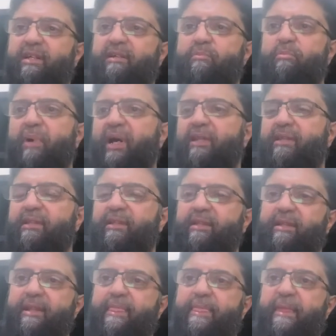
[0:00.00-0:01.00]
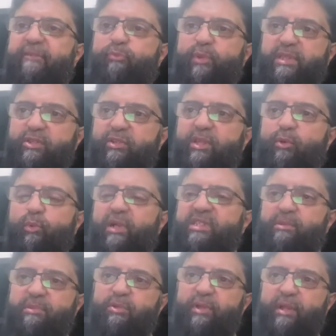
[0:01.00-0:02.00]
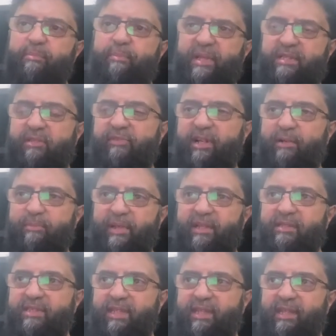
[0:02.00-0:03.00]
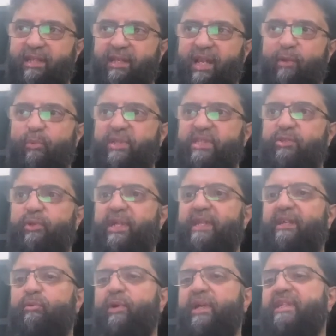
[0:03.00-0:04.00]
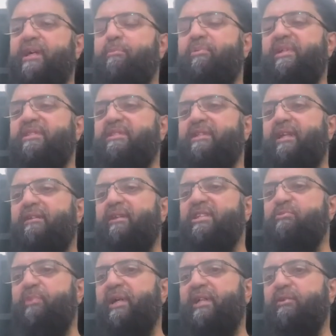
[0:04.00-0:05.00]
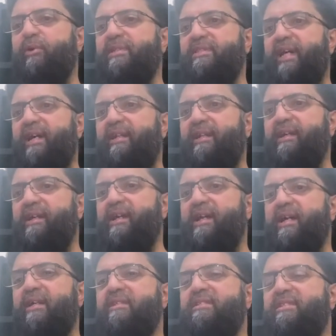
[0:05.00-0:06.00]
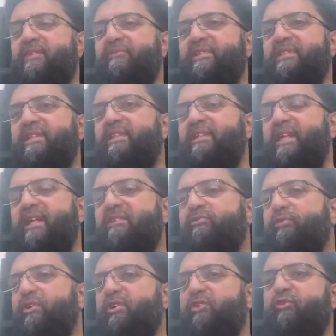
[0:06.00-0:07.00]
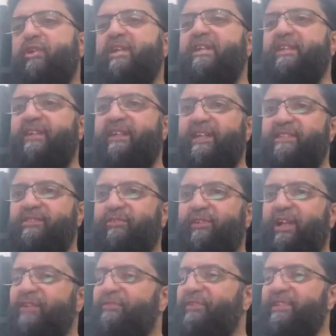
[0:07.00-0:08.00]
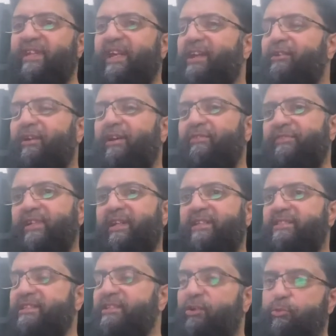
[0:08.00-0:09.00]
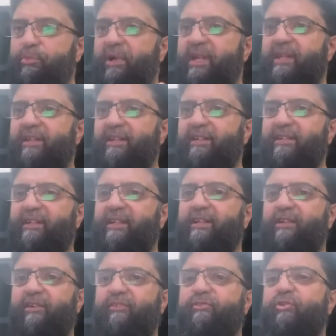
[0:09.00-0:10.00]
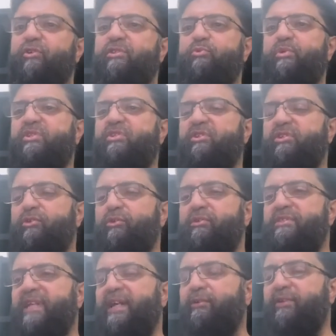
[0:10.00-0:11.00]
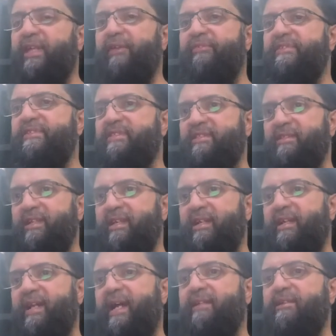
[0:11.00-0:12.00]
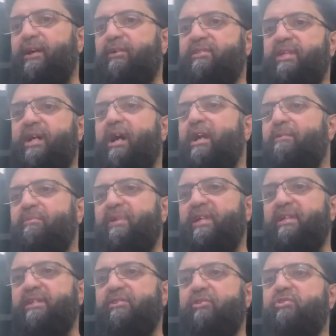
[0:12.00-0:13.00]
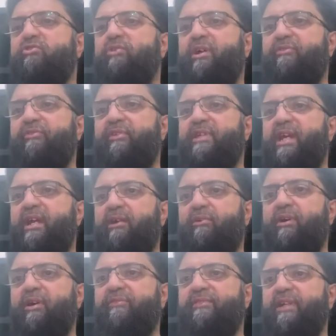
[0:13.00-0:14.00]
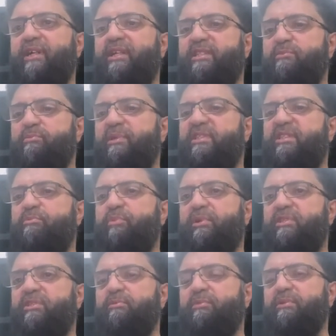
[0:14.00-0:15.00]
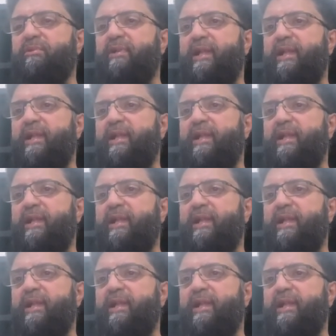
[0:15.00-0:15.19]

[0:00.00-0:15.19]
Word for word: But if we do the worship to the best of our ability and we do it in a way that pleases Allah subhanahu wa ta'ala, seventy years for a trillion years of life in the hereafter, it's a no-brainer. Of course, we should use our gifts and our time to strive for the hereafter as much as possible.